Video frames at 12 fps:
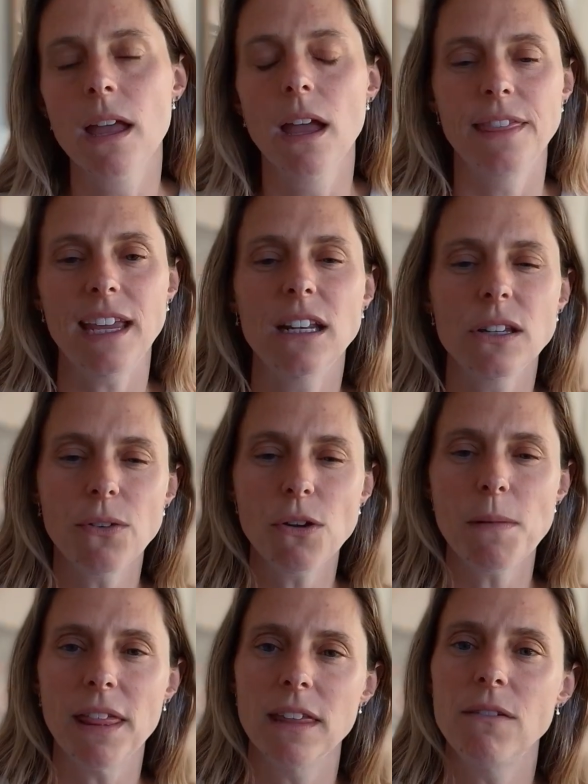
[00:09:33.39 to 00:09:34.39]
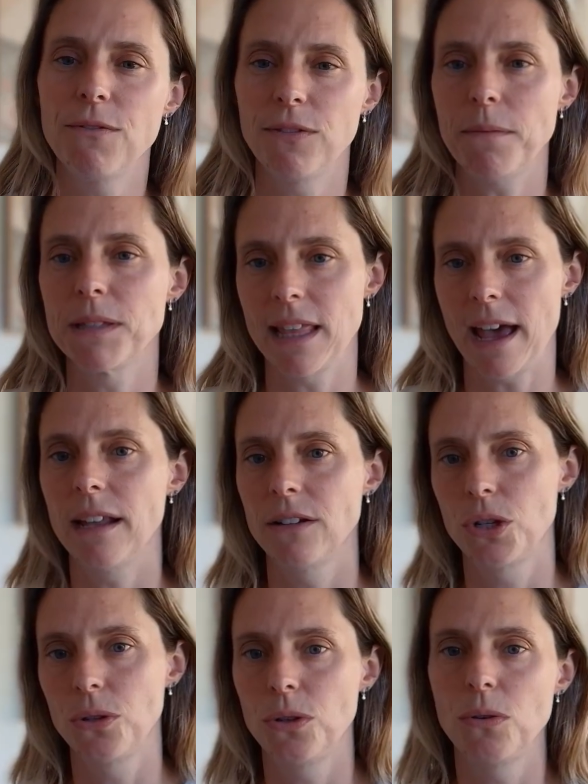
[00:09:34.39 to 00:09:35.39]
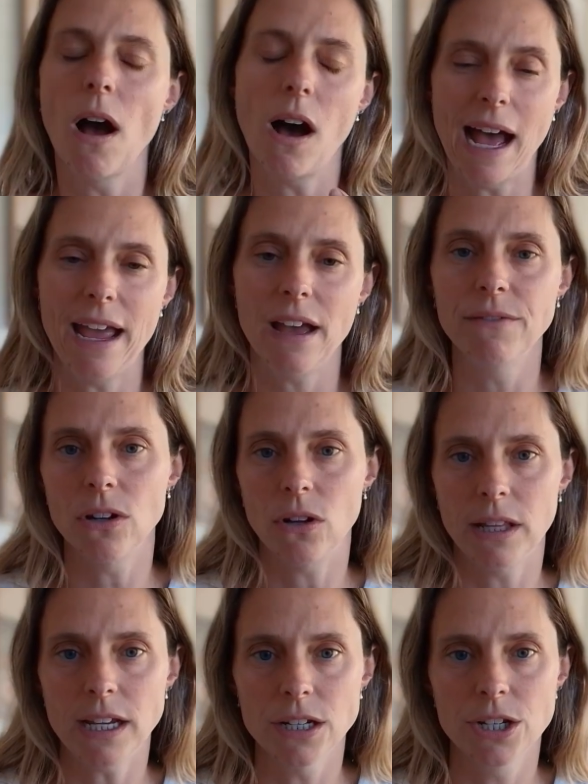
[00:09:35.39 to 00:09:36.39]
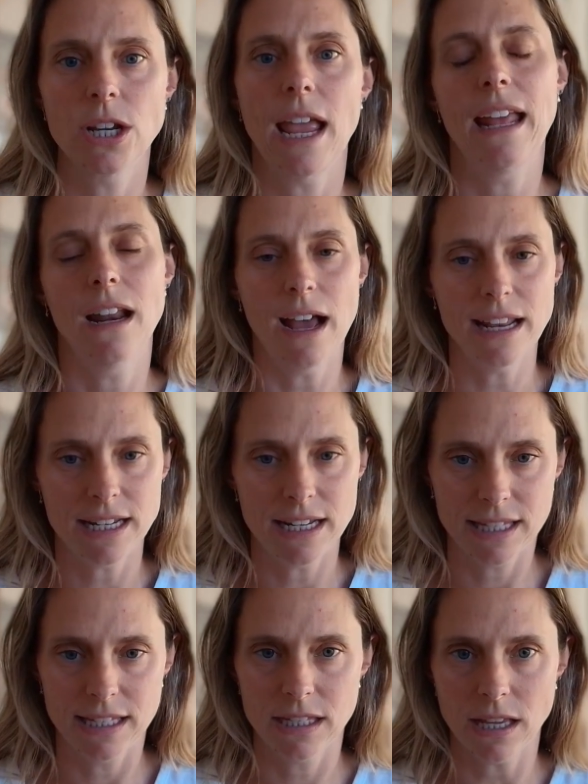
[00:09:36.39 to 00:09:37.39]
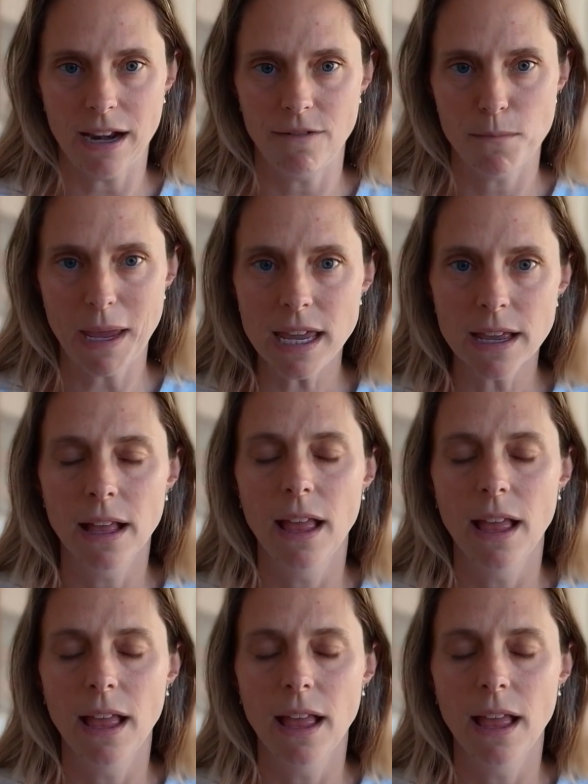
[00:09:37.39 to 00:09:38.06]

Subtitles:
The interview method flips that to I have knowledge and ideas inside of me,